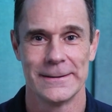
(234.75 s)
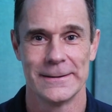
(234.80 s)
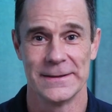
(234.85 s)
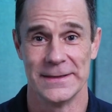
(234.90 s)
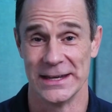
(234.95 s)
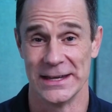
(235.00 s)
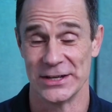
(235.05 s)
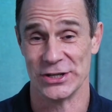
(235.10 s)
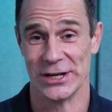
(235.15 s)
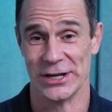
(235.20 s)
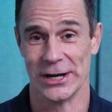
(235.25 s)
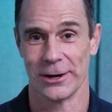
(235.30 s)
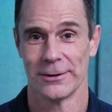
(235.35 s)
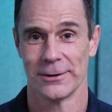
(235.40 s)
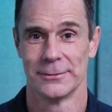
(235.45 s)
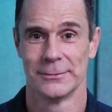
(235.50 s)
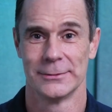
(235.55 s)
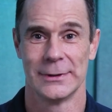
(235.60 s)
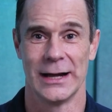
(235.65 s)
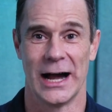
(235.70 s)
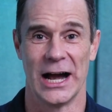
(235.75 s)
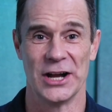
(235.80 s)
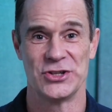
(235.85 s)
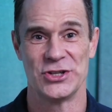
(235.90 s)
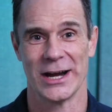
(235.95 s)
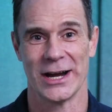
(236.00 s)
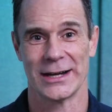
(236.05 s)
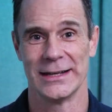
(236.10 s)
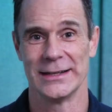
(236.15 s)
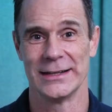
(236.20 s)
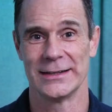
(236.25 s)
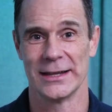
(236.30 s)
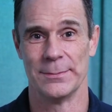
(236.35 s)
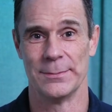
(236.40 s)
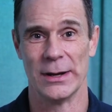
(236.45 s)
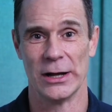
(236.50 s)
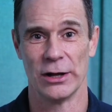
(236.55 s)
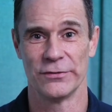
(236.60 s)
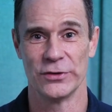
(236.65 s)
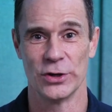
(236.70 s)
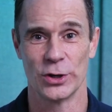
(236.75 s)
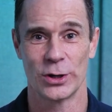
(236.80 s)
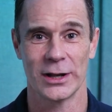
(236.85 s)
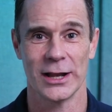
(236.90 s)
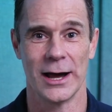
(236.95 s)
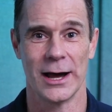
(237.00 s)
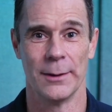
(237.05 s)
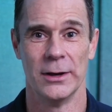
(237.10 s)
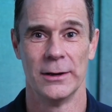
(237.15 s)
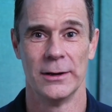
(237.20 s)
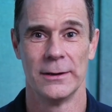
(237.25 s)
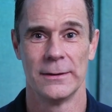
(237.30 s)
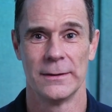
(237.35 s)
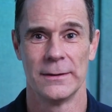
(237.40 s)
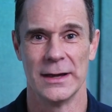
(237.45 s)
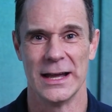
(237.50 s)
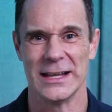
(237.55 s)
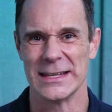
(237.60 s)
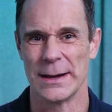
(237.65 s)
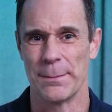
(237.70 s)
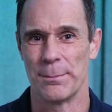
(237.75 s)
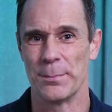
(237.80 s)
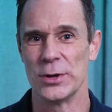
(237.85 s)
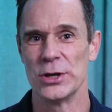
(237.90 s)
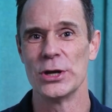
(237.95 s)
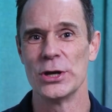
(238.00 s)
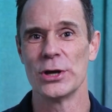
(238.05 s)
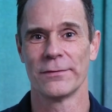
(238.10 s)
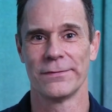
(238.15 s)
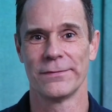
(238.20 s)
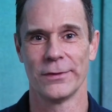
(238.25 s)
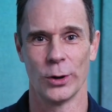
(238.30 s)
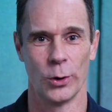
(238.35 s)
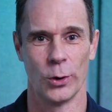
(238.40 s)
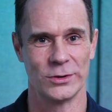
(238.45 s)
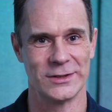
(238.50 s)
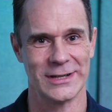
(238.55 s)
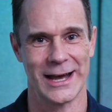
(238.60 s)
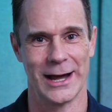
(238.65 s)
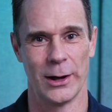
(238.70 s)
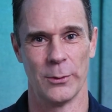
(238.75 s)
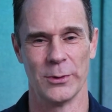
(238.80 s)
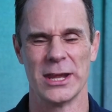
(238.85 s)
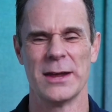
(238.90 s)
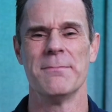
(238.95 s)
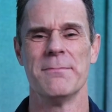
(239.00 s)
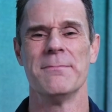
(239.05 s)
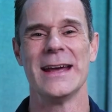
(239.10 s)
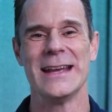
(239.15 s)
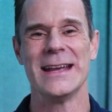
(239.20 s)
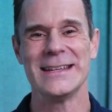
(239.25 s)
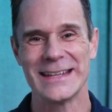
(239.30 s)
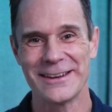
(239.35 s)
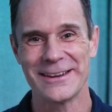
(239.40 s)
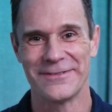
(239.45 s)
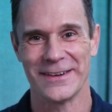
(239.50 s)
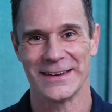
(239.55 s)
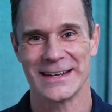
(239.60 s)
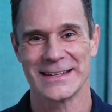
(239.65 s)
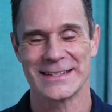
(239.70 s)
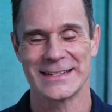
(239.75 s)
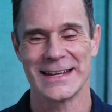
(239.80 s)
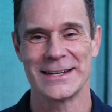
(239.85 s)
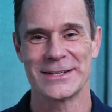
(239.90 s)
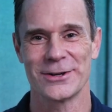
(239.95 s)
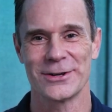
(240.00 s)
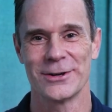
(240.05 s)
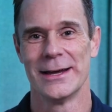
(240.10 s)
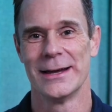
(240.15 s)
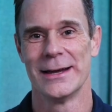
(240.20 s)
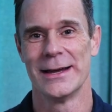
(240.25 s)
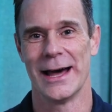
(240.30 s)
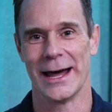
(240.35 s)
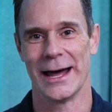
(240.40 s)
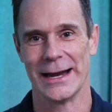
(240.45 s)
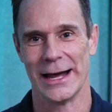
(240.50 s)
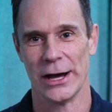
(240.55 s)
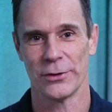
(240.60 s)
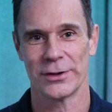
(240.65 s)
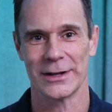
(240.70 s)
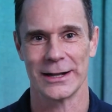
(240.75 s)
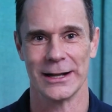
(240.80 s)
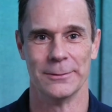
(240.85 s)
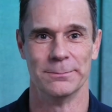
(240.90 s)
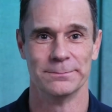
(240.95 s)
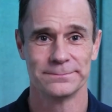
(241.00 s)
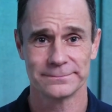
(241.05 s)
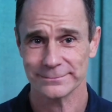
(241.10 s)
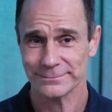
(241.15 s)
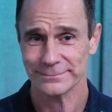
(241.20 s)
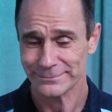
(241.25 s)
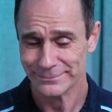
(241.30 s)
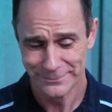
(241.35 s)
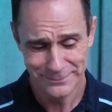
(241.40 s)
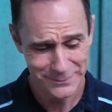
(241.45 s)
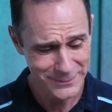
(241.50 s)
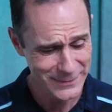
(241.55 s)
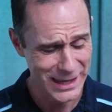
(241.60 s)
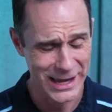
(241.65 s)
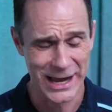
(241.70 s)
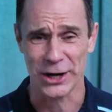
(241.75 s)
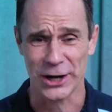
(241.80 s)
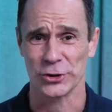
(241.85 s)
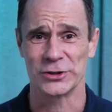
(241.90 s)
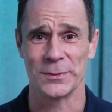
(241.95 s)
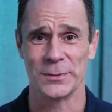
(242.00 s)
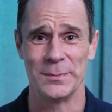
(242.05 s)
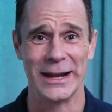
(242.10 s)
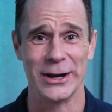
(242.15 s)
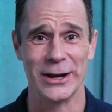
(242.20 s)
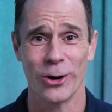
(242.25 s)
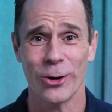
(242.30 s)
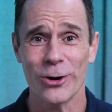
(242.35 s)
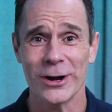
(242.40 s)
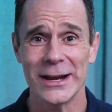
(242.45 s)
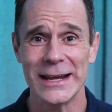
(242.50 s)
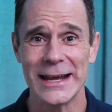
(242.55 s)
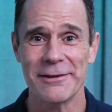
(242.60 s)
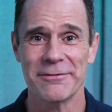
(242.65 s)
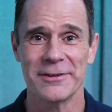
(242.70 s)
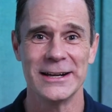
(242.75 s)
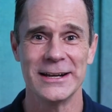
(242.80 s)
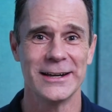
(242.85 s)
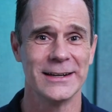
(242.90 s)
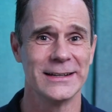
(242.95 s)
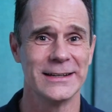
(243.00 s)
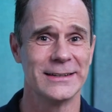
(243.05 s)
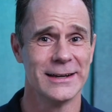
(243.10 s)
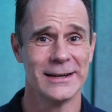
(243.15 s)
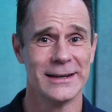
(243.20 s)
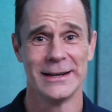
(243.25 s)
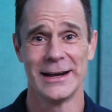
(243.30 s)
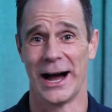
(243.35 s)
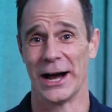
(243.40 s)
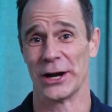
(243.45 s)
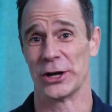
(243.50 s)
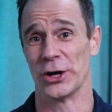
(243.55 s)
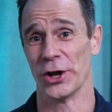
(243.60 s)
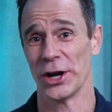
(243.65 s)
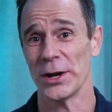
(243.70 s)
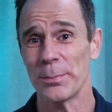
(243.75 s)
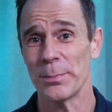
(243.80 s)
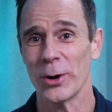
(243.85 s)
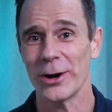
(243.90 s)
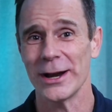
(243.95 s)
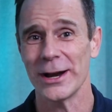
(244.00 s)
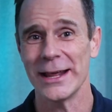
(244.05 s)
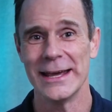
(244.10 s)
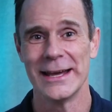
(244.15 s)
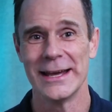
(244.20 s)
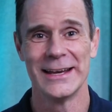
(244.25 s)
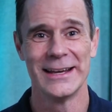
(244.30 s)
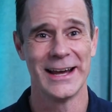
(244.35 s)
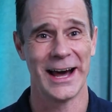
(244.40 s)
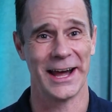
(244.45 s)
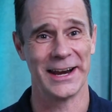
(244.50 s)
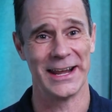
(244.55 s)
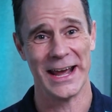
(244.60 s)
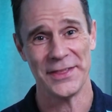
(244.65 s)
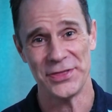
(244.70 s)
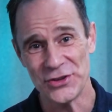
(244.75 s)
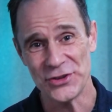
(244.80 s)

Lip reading: This year, I checked into the Bellevue Club. It's a beautiful hotel with an amazing fitness centre and a health club. I got to bed early every night, I got up early, and I hit the